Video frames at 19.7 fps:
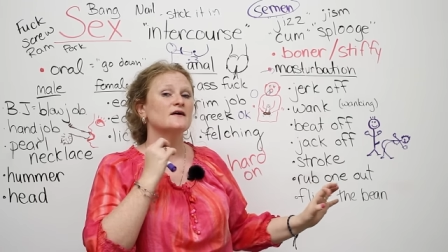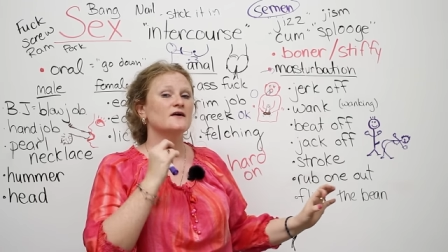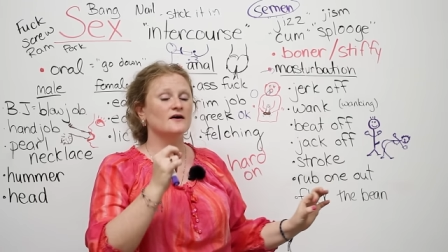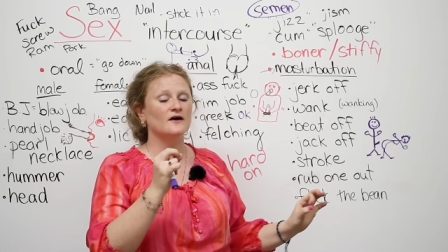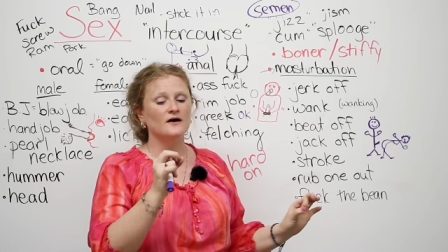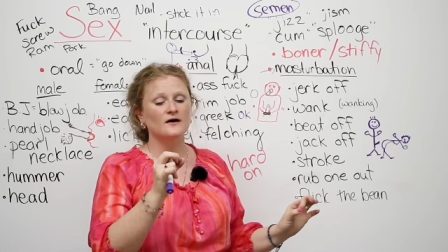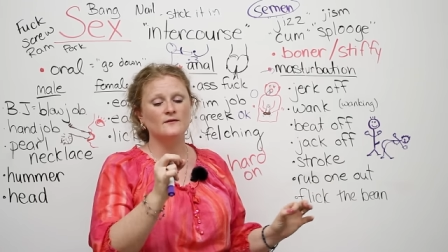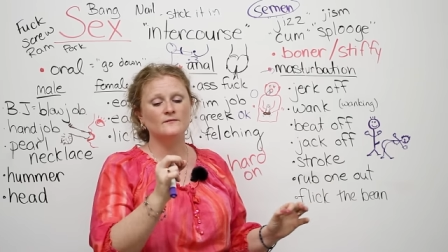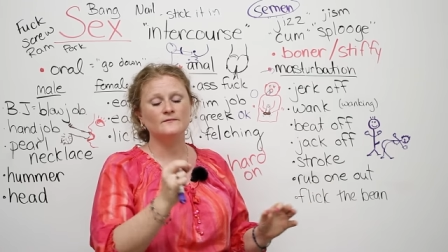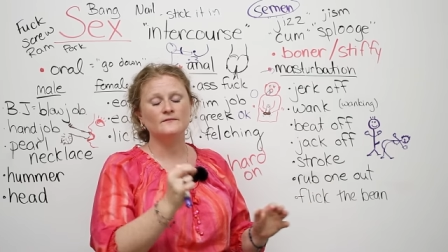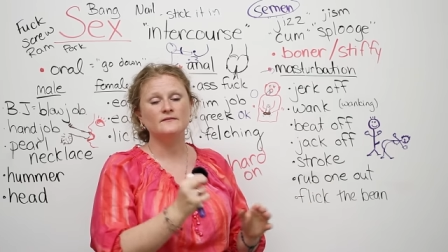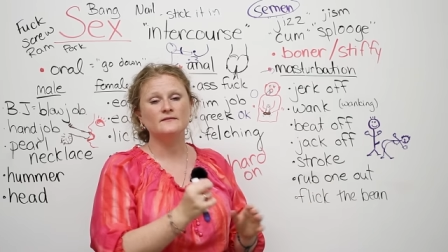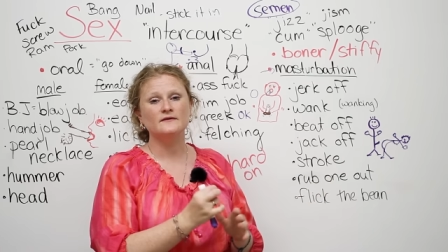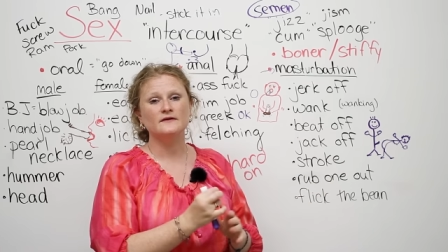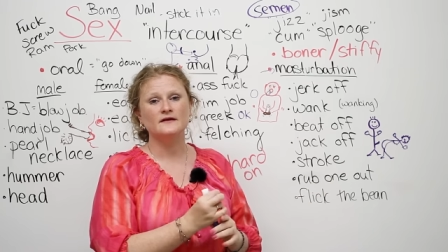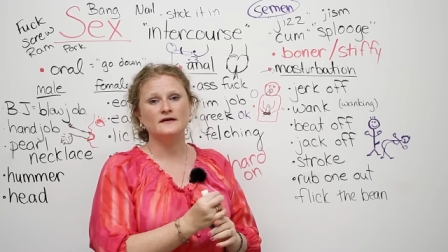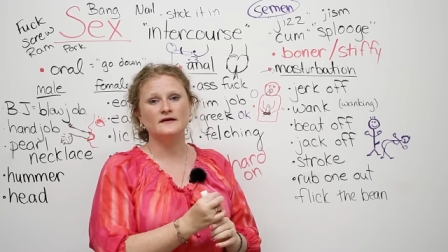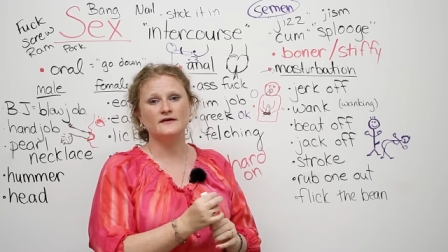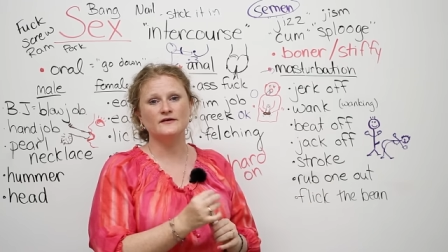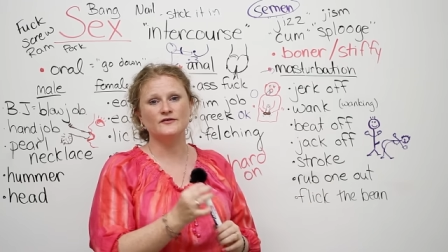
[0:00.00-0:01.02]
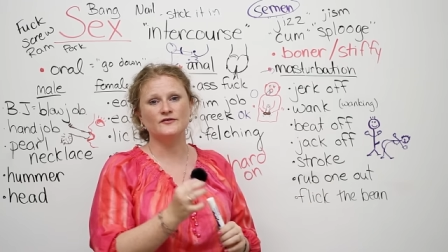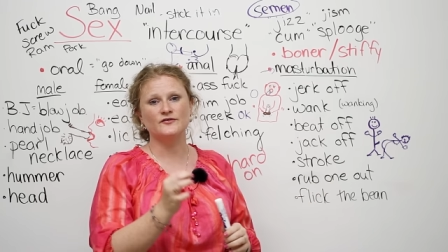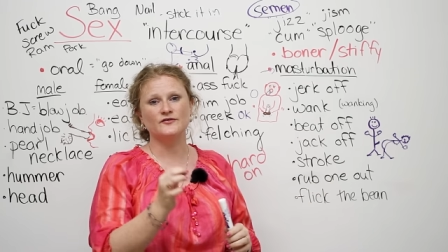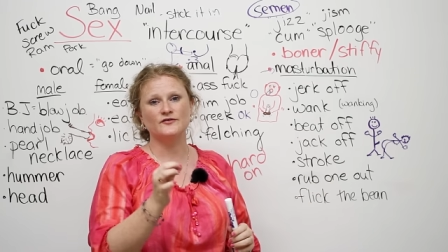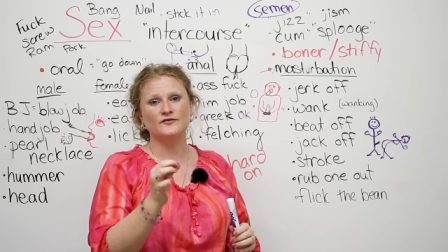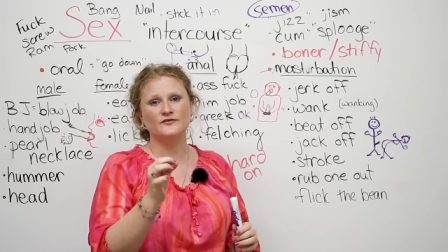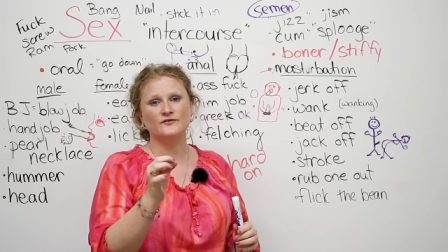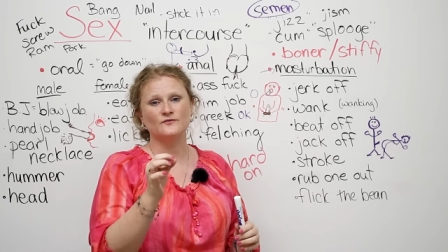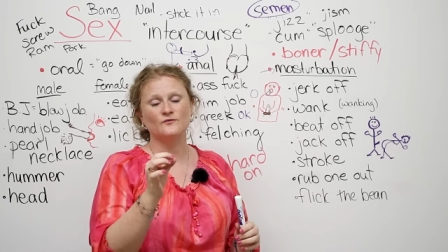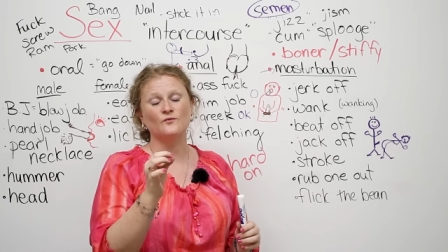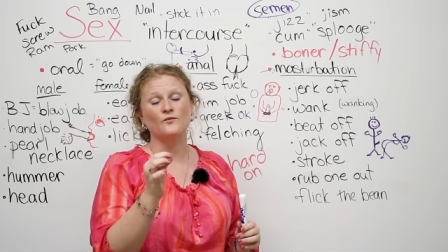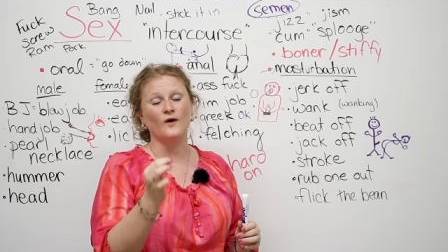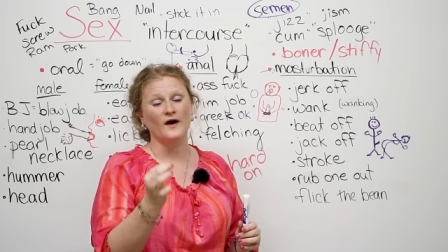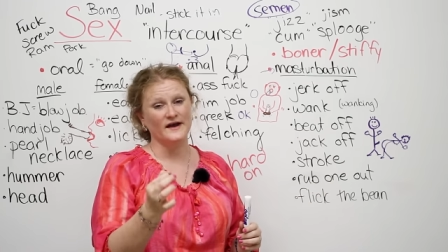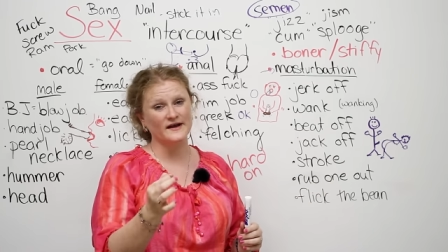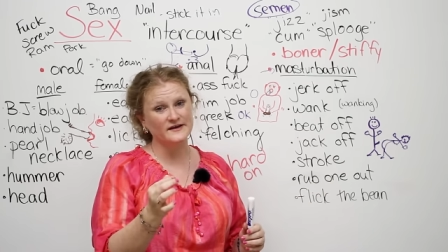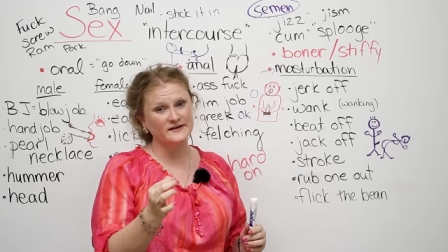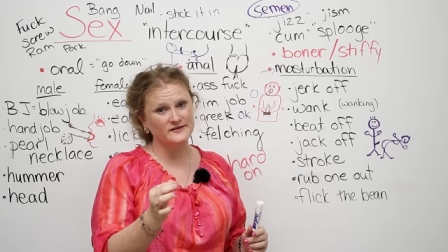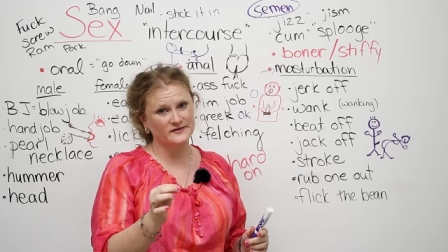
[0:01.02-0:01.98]
Come is
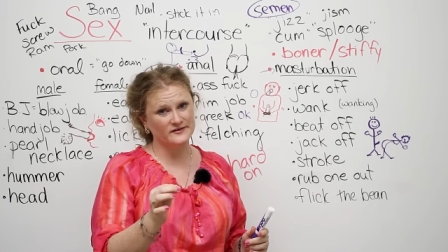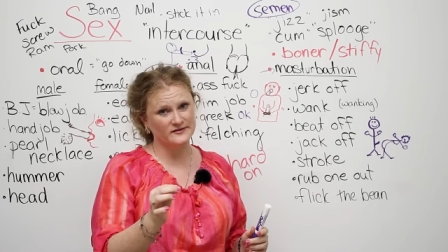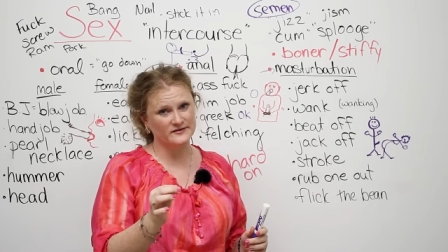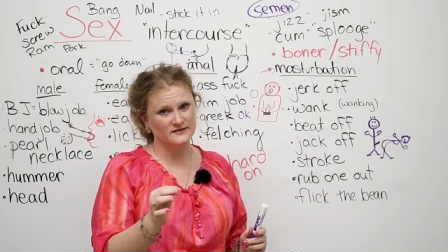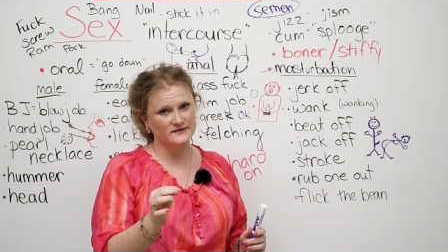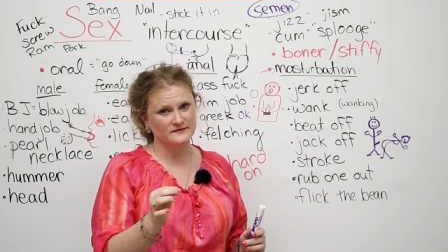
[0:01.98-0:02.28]
white,